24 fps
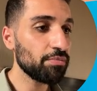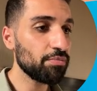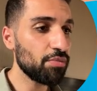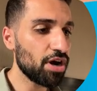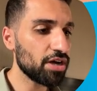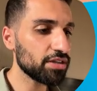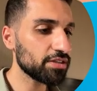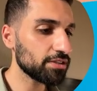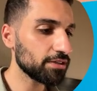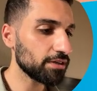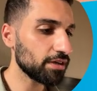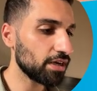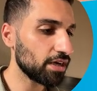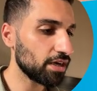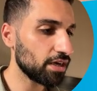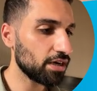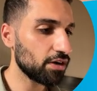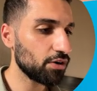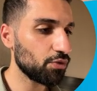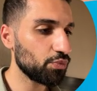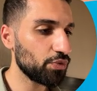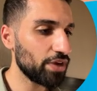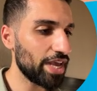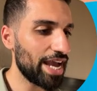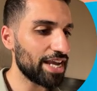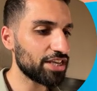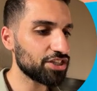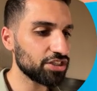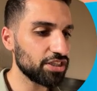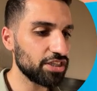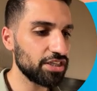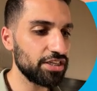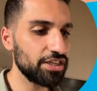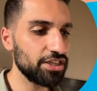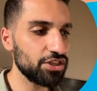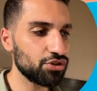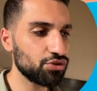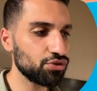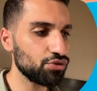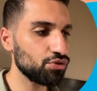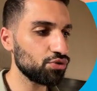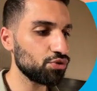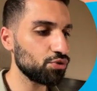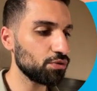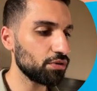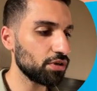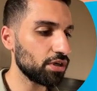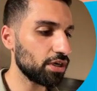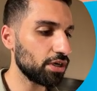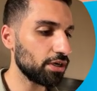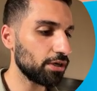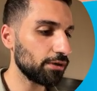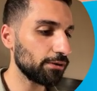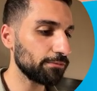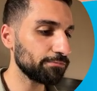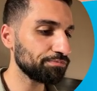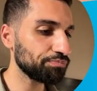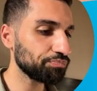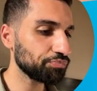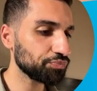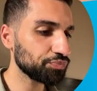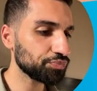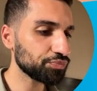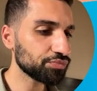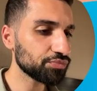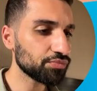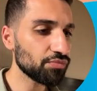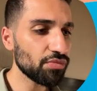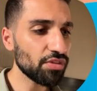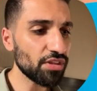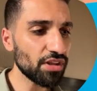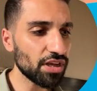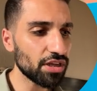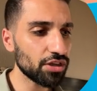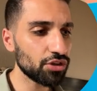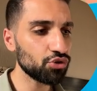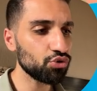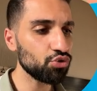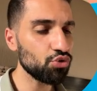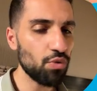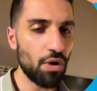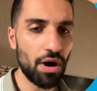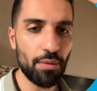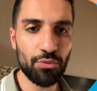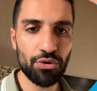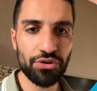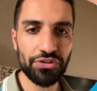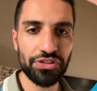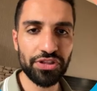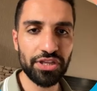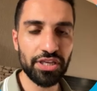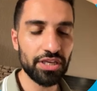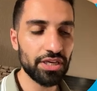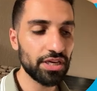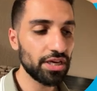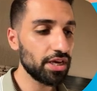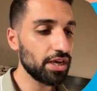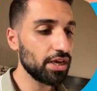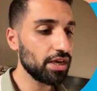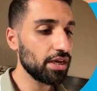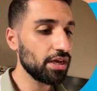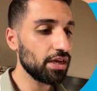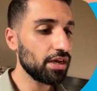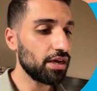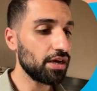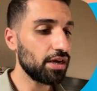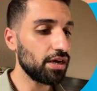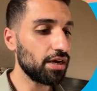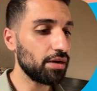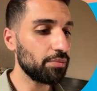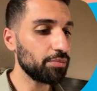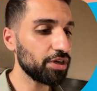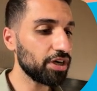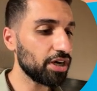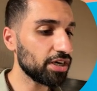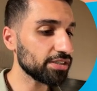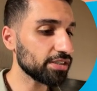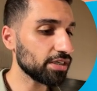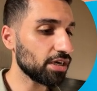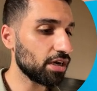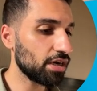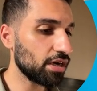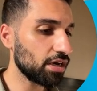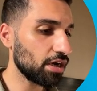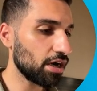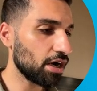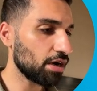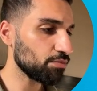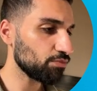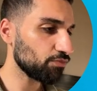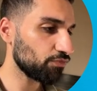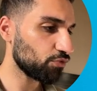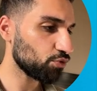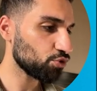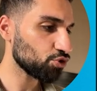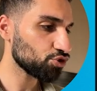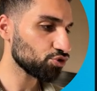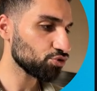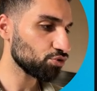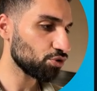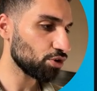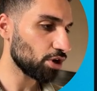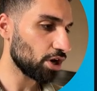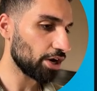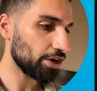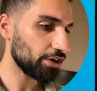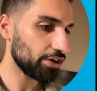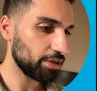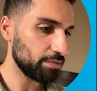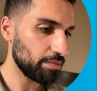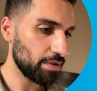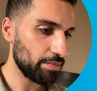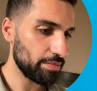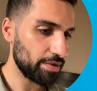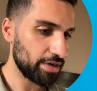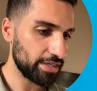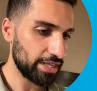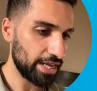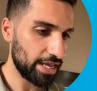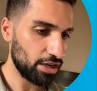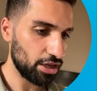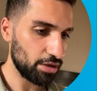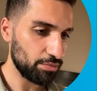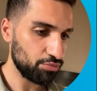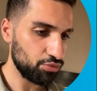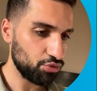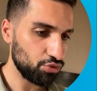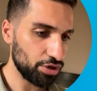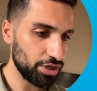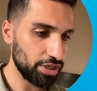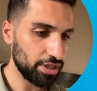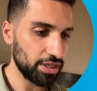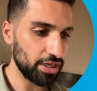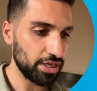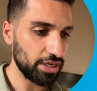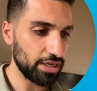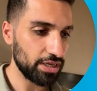But we actually need to do one more thing, because I'm for sure I remember that I put it